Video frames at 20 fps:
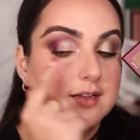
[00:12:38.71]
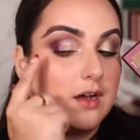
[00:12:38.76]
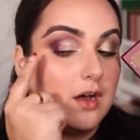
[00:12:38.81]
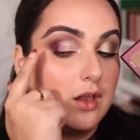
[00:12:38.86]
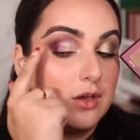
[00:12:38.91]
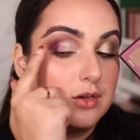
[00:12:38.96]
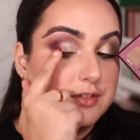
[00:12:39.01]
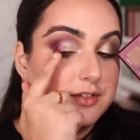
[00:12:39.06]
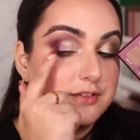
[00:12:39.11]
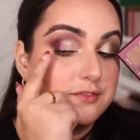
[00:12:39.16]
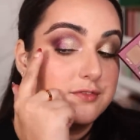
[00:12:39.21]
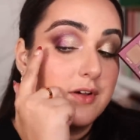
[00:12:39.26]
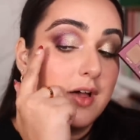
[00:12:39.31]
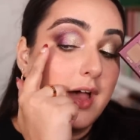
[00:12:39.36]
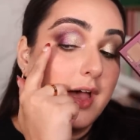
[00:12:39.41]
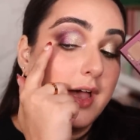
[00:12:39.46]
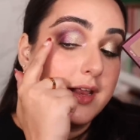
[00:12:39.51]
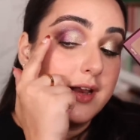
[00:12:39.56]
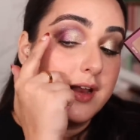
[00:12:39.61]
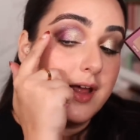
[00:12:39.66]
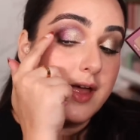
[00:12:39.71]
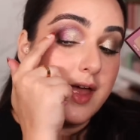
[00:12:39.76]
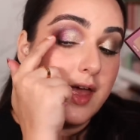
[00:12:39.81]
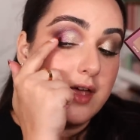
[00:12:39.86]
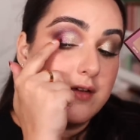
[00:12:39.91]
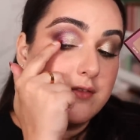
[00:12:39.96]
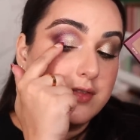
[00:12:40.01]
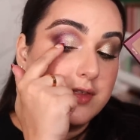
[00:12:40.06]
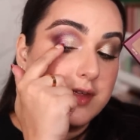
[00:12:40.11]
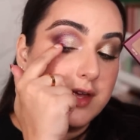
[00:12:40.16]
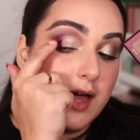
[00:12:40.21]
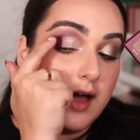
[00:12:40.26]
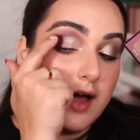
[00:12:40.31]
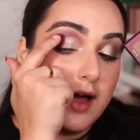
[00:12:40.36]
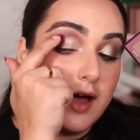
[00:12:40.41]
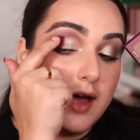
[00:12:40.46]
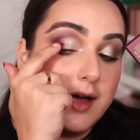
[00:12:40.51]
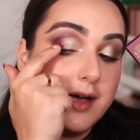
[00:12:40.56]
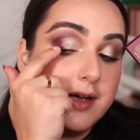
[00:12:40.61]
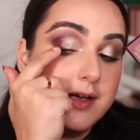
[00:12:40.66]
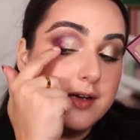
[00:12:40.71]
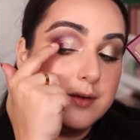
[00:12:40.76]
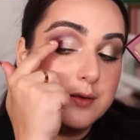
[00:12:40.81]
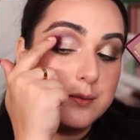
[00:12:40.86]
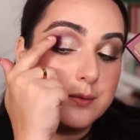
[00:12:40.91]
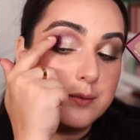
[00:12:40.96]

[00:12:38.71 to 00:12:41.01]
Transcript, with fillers: color Divine gave the eye